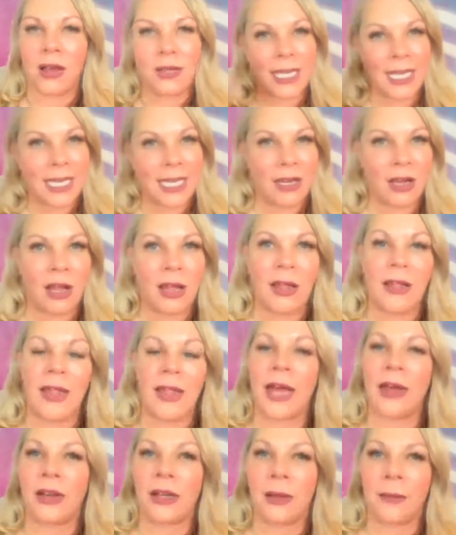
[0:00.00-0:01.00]
get it all
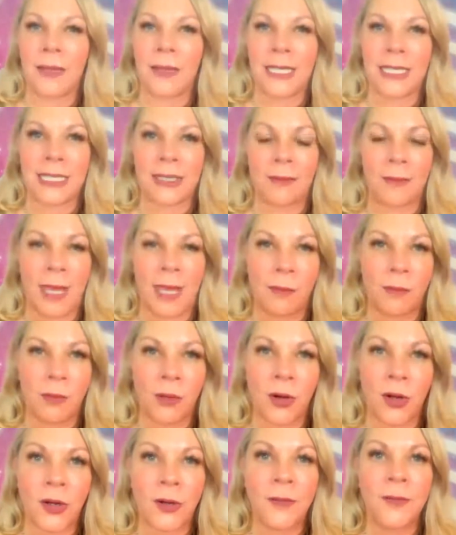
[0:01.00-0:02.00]
out on a piece of
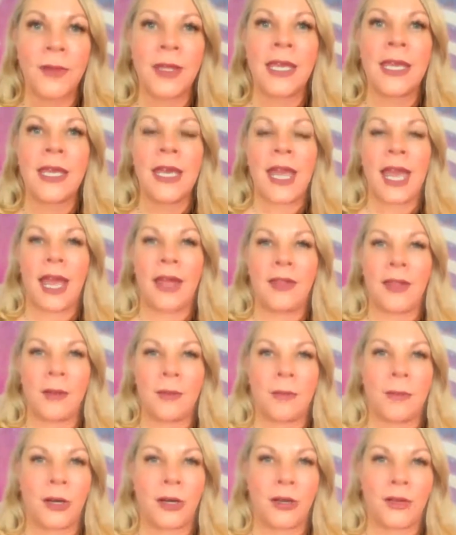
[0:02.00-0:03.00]
paper, and
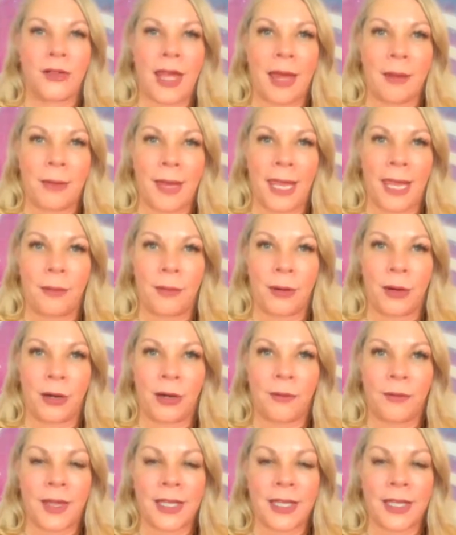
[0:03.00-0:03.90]
then burn that paper.